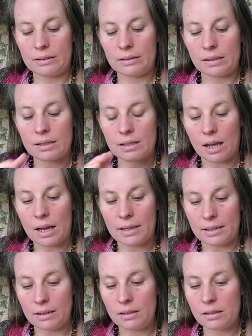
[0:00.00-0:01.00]

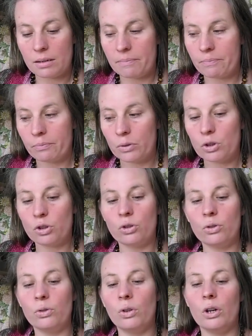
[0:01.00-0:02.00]
decided
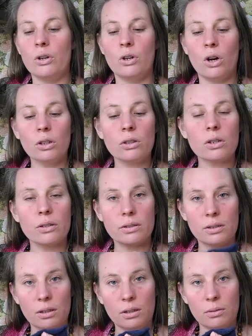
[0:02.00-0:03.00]
to not
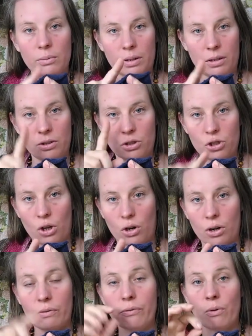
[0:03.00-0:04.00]
continue with the
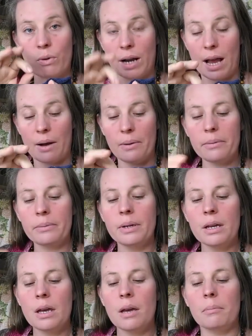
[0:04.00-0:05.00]
sock for now
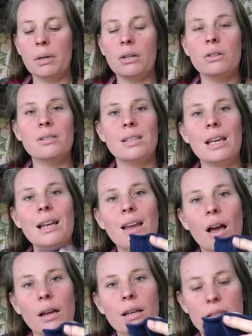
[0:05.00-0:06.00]
because he
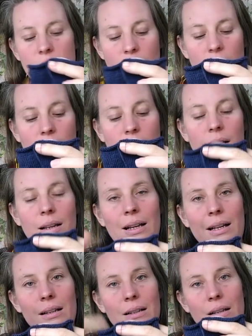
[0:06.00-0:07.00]
likes a
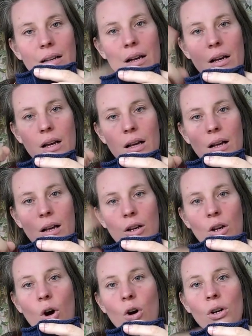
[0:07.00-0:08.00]

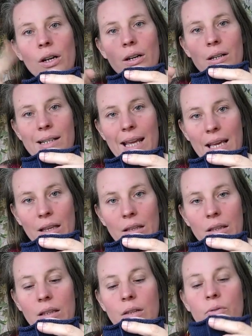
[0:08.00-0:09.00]
longer
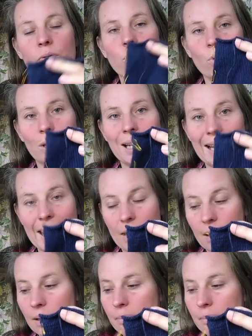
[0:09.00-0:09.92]
length for the leg.